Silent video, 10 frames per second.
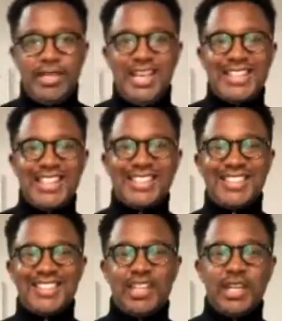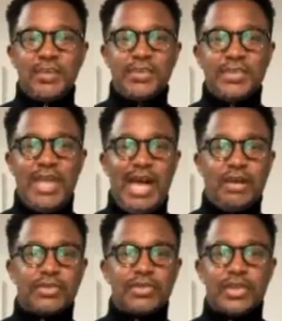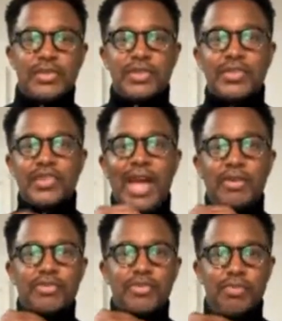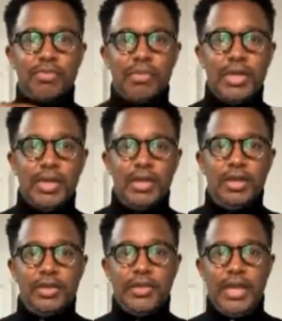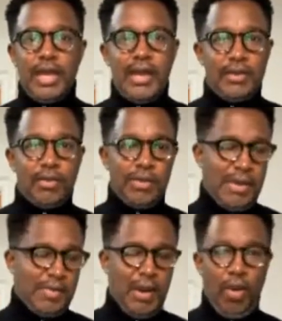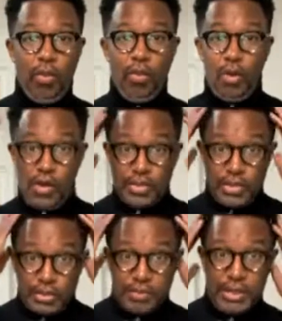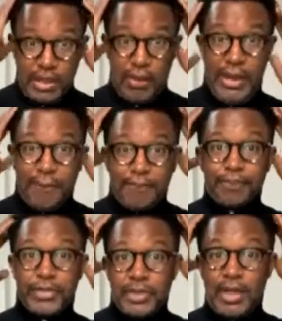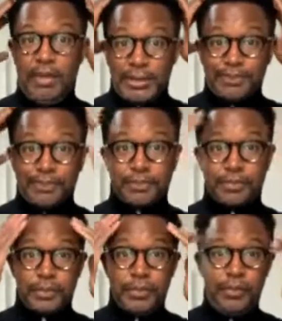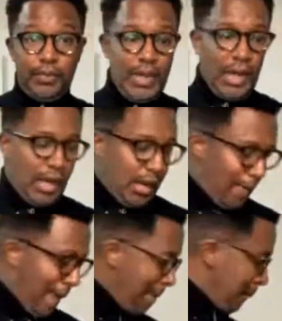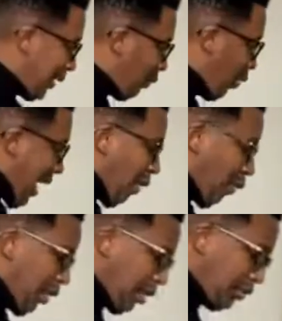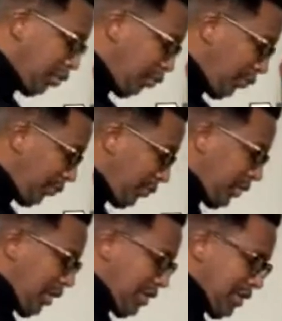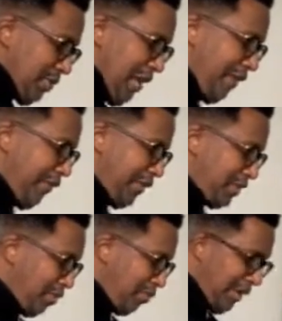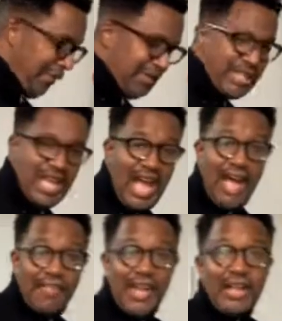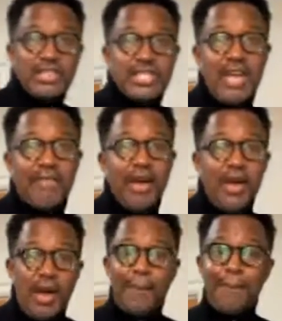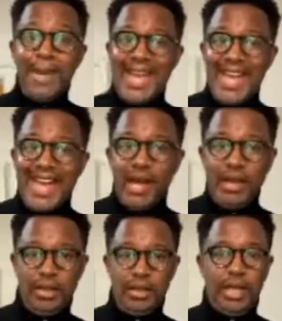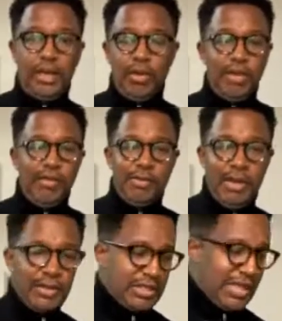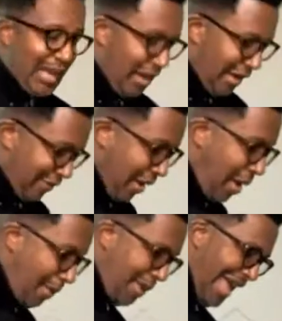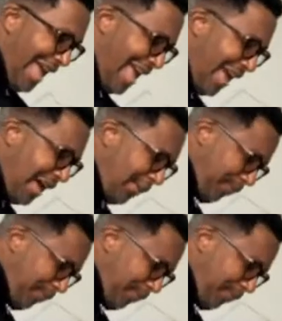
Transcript: That's the Cub Scouts. That's the Scouts thing. I don't remember all the words, but anyway. So anyway, but what I will do, since I'm not fixing the breakfast, I think I'll just have a pear. It won't even be on the side. I'll have a pear.